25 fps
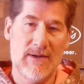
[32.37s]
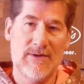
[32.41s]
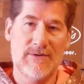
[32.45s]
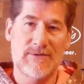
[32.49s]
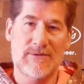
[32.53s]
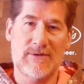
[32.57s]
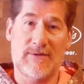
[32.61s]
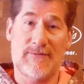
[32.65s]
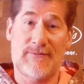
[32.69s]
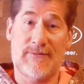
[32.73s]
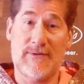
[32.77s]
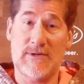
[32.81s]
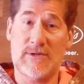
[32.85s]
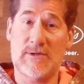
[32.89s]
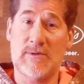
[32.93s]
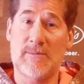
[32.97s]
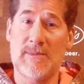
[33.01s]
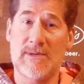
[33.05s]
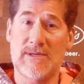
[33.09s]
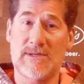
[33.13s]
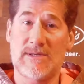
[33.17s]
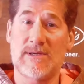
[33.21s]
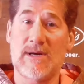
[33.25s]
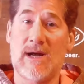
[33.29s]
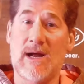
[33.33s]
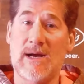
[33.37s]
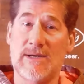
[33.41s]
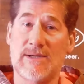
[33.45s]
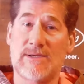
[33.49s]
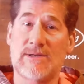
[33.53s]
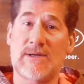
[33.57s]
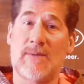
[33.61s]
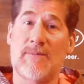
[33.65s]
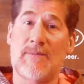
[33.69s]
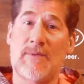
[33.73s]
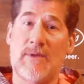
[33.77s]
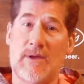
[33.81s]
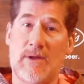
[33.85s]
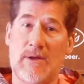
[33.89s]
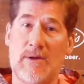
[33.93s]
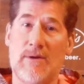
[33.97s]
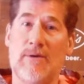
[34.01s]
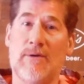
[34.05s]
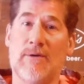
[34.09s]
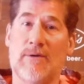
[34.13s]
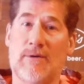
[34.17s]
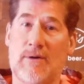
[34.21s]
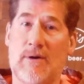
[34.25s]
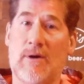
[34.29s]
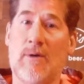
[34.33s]
So the fisherman's knot is something
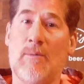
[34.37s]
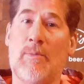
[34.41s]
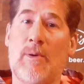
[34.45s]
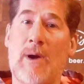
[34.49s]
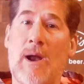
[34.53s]
you're going to